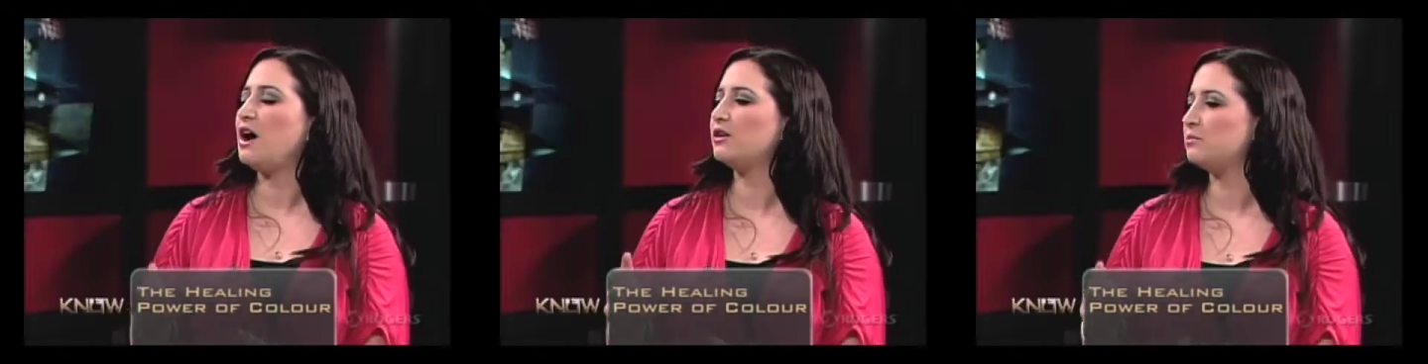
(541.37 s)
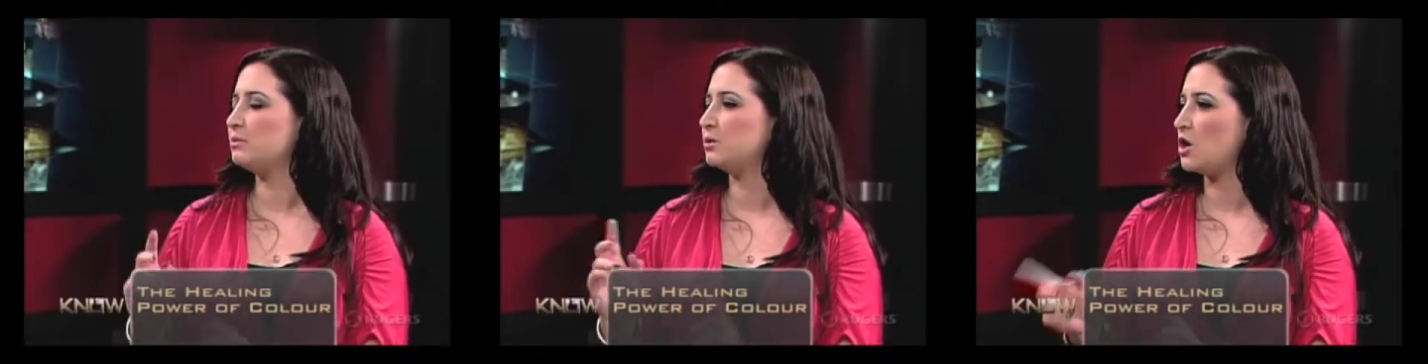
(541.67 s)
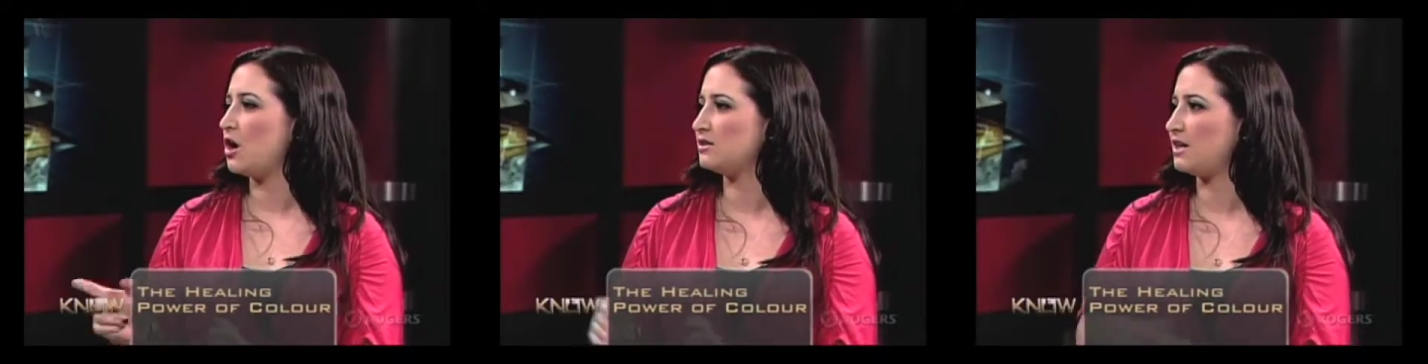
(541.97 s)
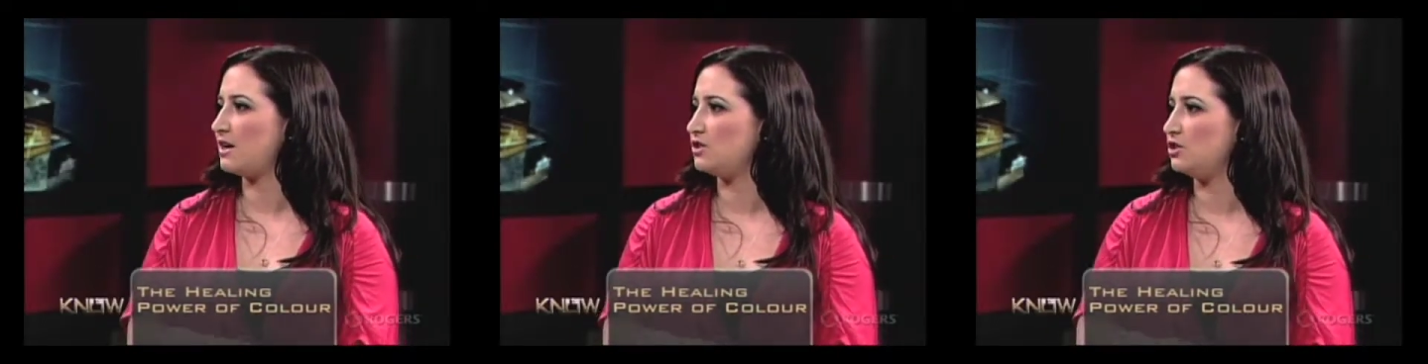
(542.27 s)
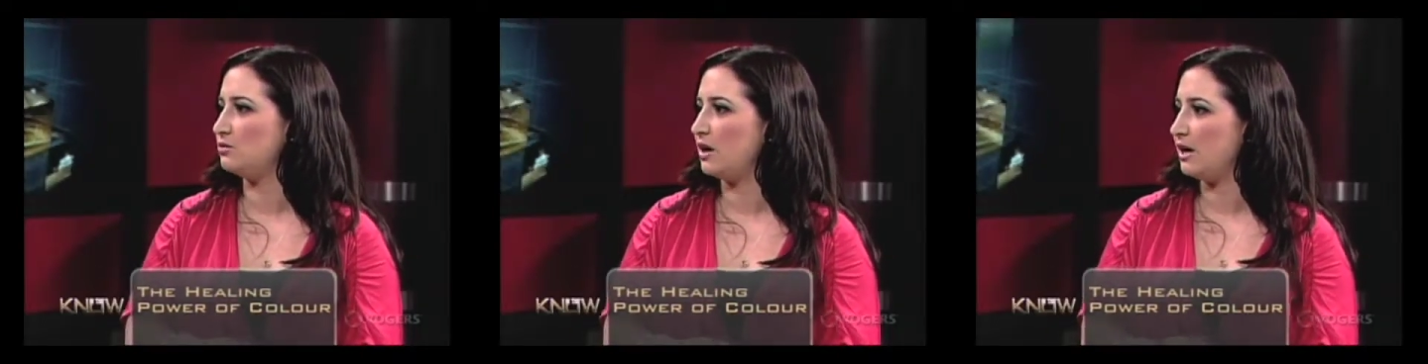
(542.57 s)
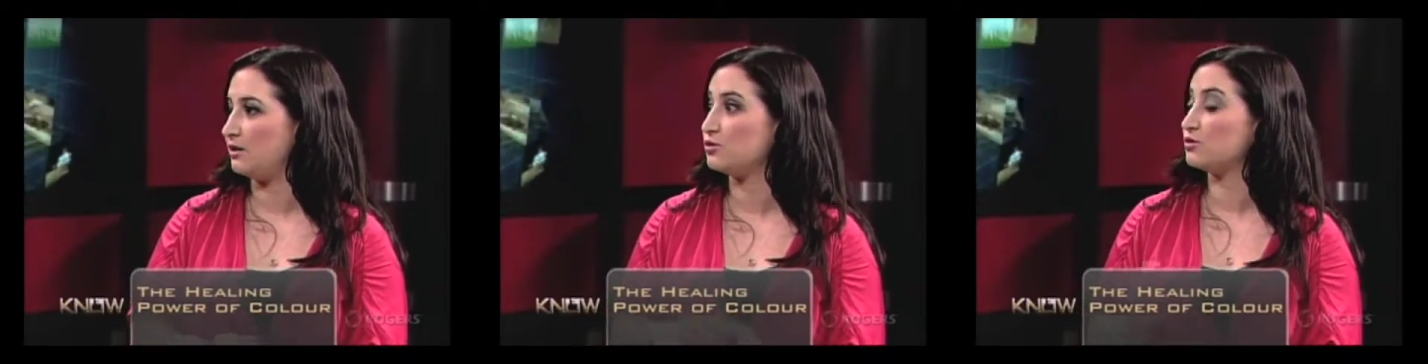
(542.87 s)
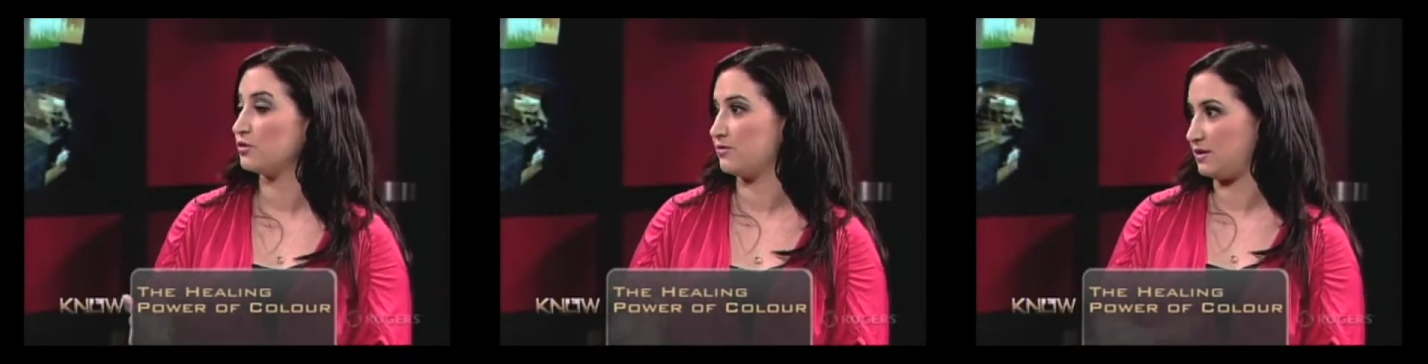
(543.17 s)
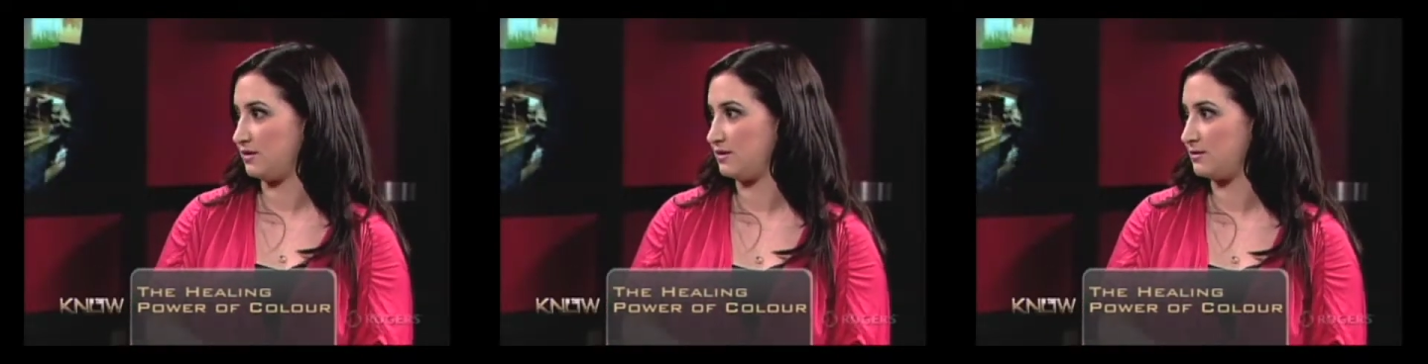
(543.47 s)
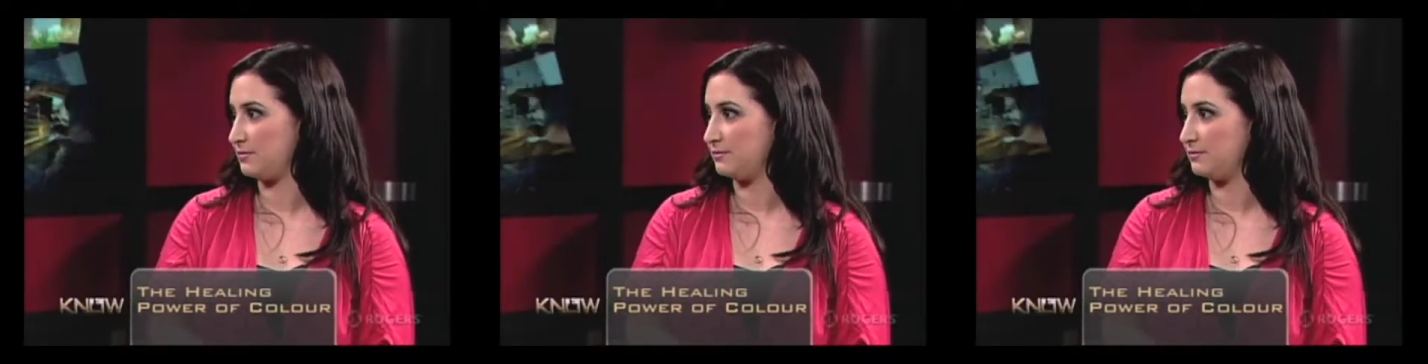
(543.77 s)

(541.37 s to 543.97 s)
how can people contact you and your services?